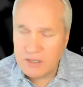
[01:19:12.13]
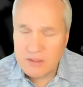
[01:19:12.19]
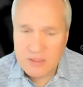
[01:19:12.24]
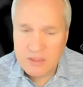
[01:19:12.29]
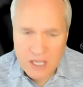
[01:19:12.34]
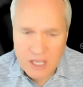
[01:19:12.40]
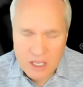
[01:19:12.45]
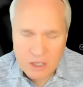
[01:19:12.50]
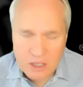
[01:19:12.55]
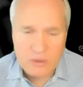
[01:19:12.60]

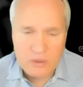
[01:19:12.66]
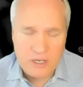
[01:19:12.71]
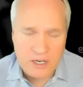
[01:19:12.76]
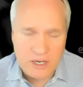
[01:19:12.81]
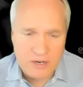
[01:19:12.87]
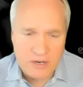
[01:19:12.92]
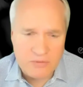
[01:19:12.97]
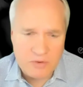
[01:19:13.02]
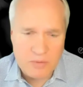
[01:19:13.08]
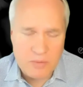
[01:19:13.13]
thank you to
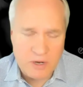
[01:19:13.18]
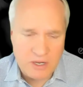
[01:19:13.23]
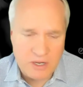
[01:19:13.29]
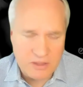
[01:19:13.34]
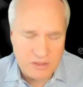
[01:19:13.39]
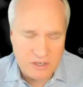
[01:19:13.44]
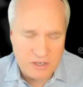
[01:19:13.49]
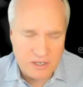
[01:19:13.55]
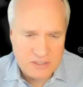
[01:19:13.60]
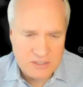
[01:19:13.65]
everybody
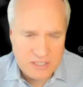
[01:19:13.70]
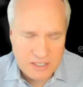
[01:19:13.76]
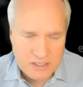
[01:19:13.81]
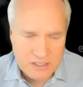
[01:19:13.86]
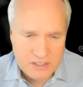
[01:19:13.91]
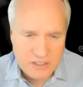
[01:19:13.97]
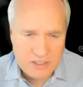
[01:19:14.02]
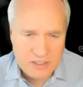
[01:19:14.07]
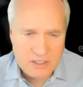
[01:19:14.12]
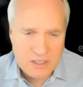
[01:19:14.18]
that
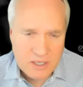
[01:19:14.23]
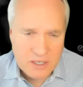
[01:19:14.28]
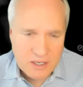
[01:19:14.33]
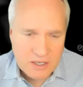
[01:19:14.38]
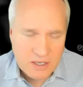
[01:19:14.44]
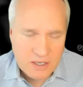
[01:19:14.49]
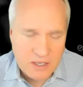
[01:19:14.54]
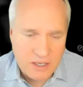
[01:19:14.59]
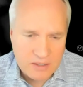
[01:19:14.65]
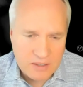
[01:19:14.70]
attended,
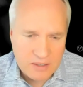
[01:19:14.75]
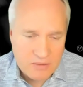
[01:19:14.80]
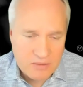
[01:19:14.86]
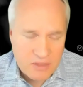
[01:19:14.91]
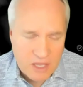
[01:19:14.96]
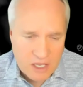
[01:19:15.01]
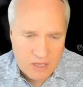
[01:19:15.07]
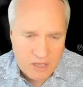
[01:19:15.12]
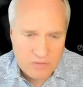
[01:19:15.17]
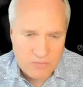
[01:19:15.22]
and
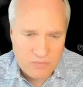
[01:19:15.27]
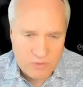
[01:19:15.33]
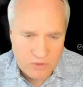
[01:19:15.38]
thank you for the